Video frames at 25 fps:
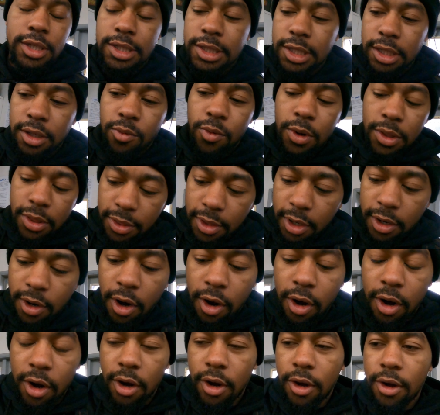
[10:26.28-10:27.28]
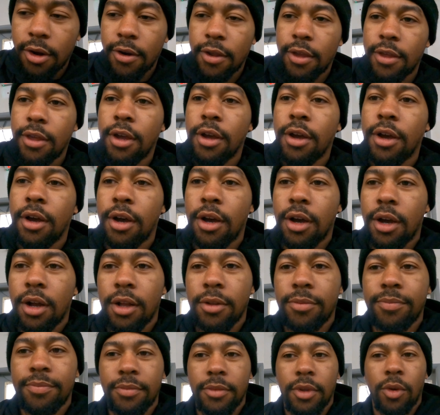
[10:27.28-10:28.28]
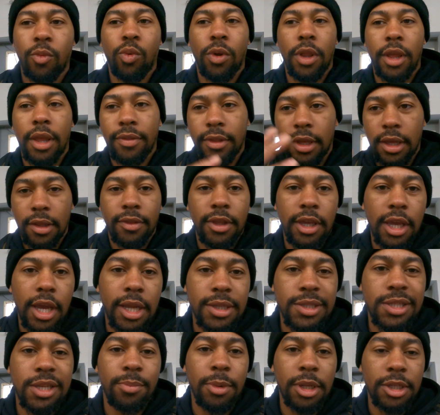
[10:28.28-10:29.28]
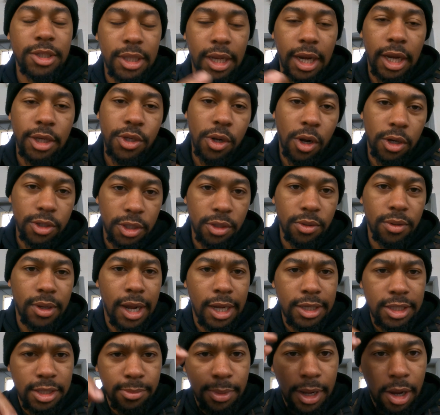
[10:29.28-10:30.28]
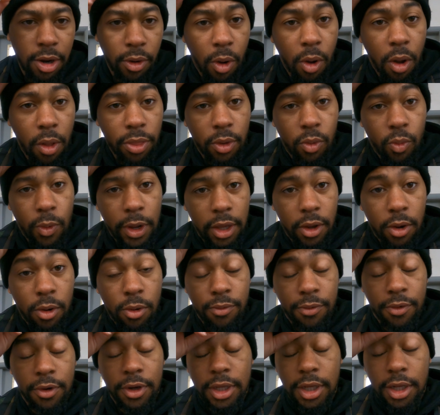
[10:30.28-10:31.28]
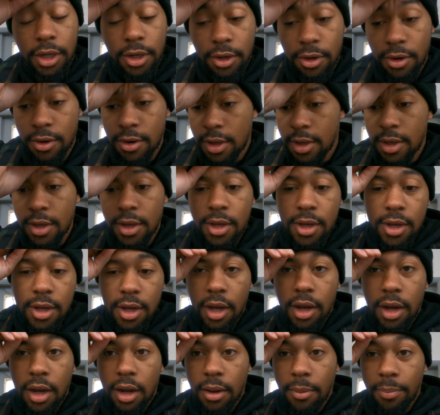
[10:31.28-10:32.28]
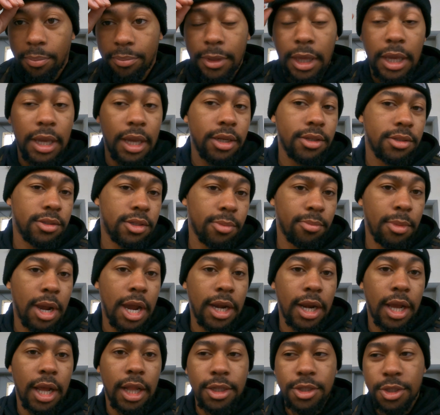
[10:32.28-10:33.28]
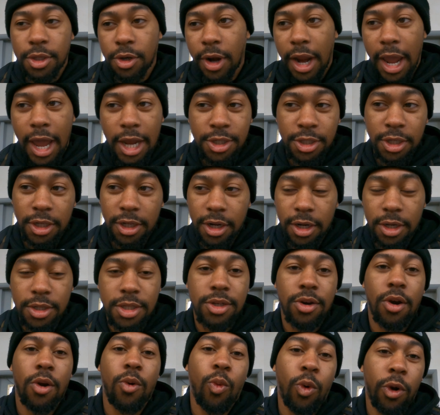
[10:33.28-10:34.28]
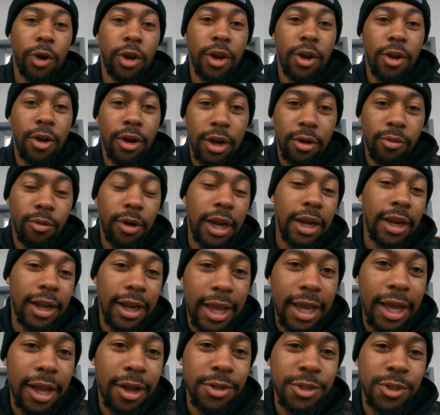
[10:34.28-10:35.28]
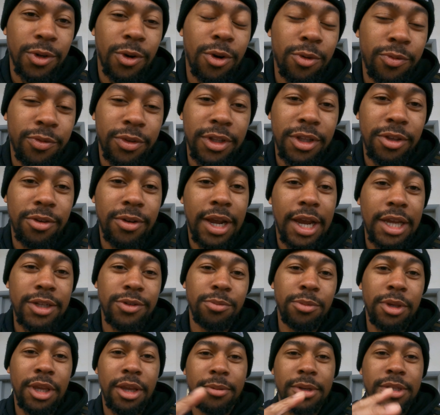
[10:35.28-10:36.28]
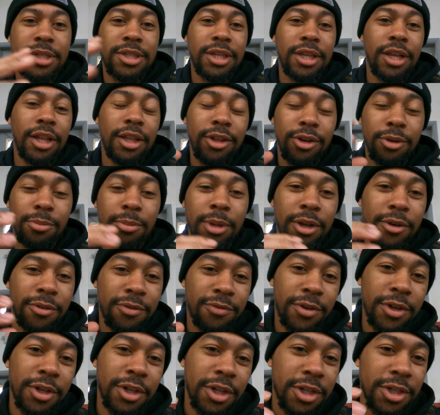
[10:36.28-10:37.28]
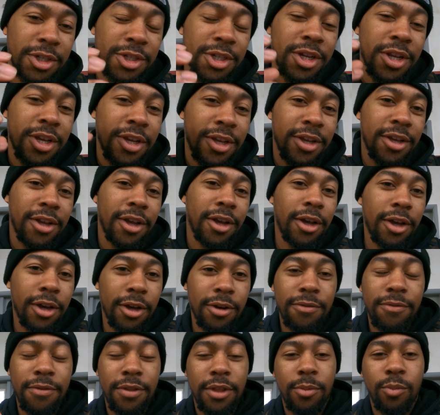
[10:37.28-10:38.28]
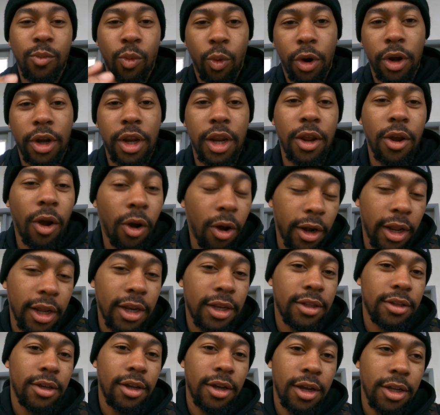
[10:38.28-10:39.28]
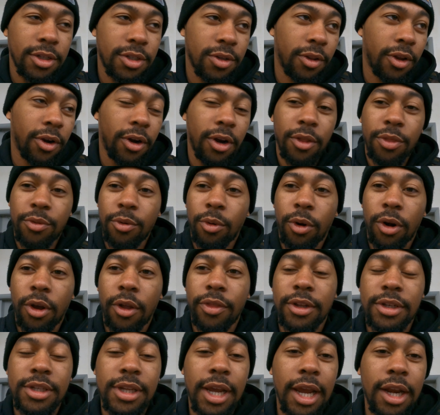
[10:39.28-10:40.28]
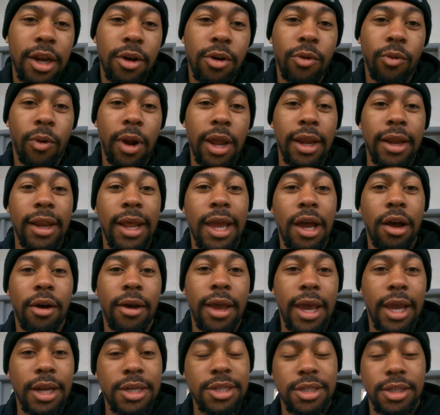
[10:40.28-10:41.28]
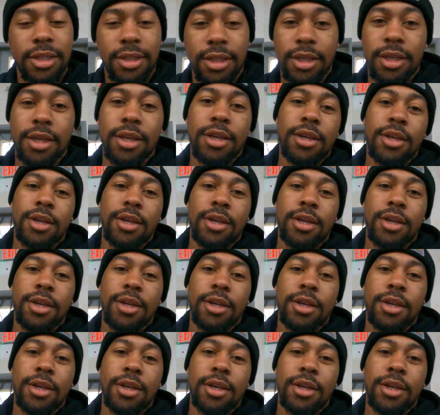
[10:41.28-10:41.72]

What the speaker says: see with the car, and then the estimates that I talked to you guys about on the way over here. And to my knowledge, they're actually going to start working on it right now, so hopefully you guys will be able to see a little bit of footage of them working on it. So they're going to throw it on the dyno right now actually.